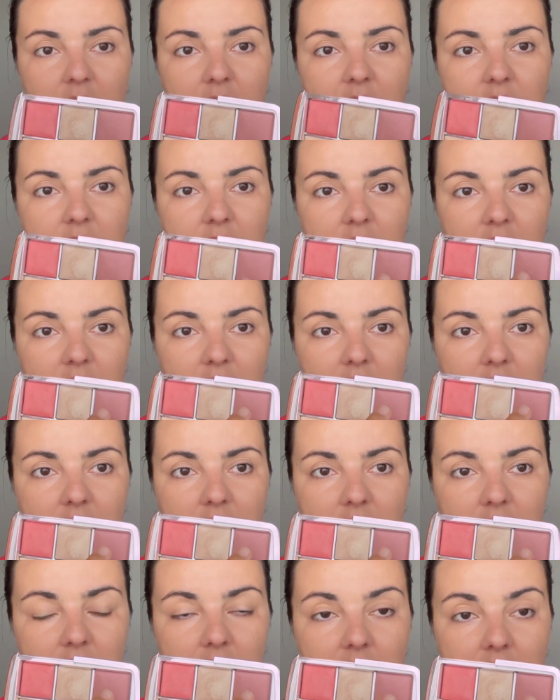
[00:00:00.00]
This
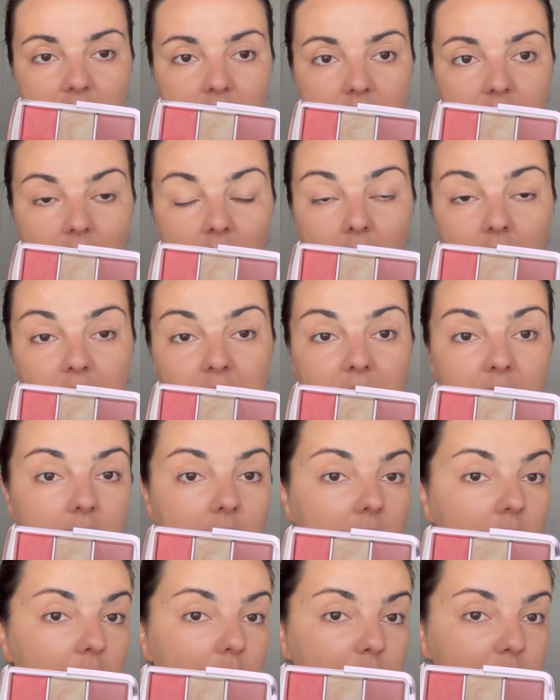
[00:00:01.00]
is, I
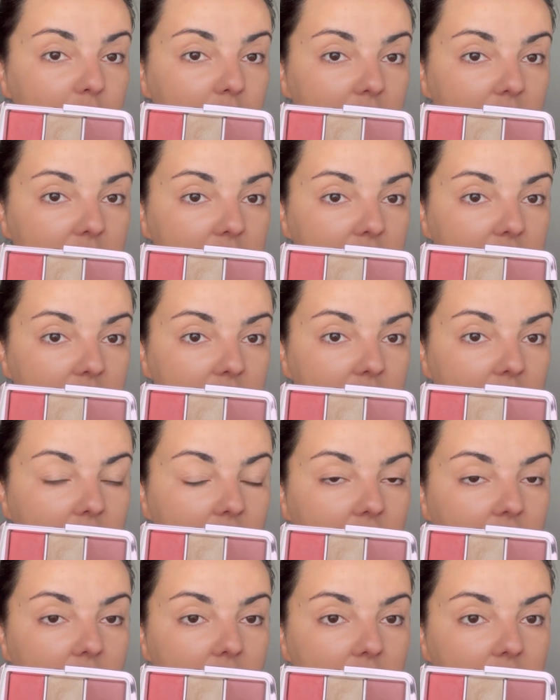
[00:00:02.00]
think, also
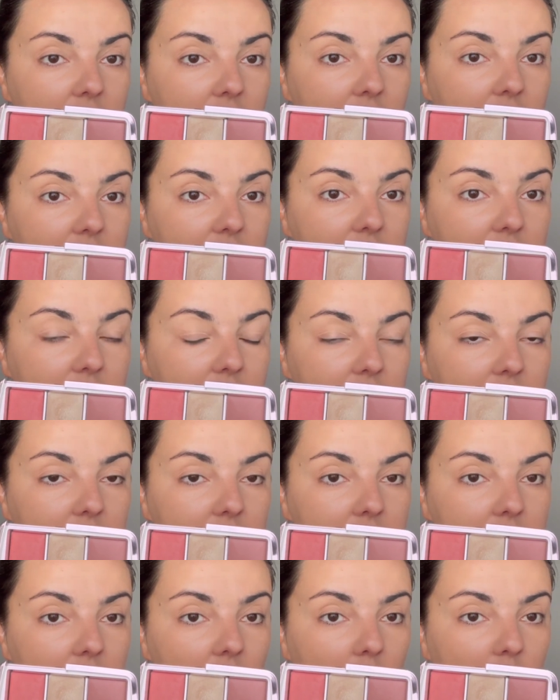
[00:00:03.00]
existing in another
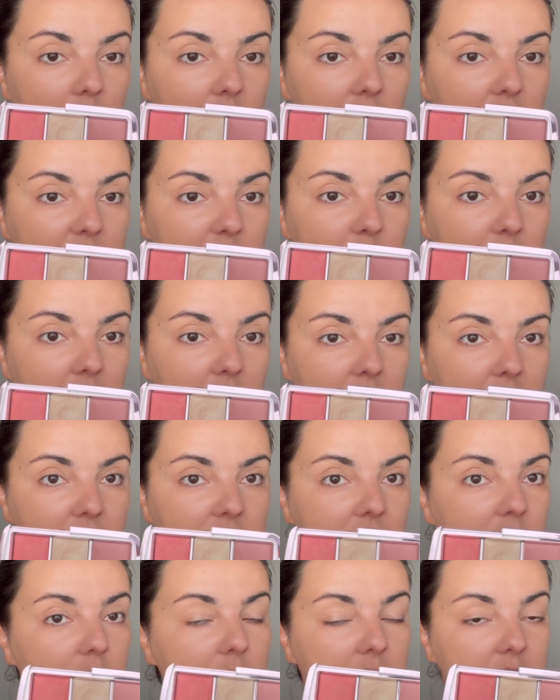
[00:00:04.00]
Hourglass
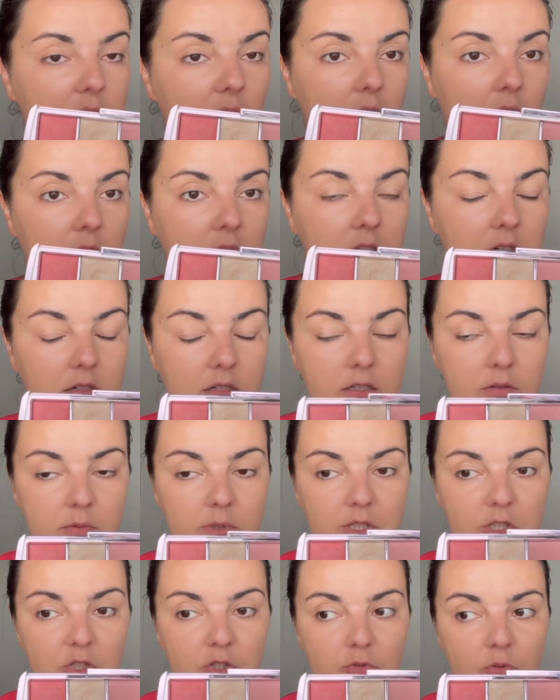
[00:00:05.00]
palette, with
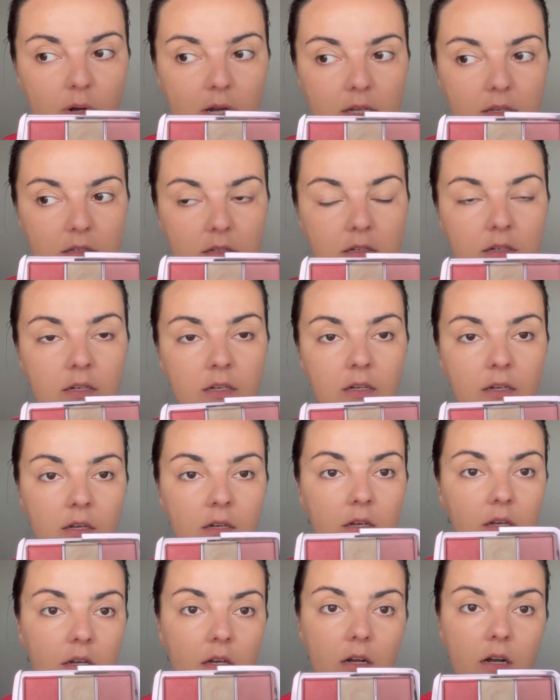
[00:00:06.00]
which one
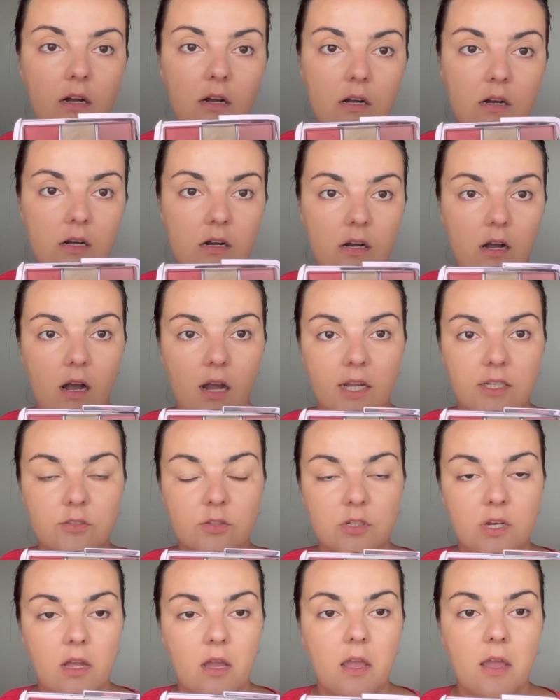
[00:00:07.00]
I
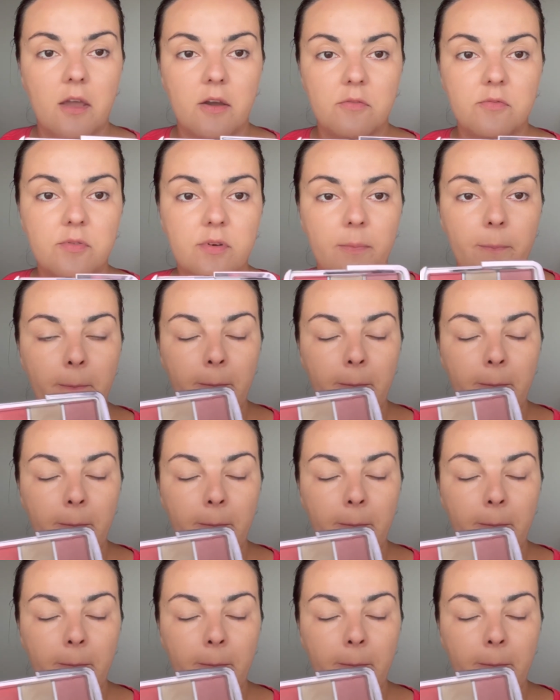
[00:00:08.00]
don't have.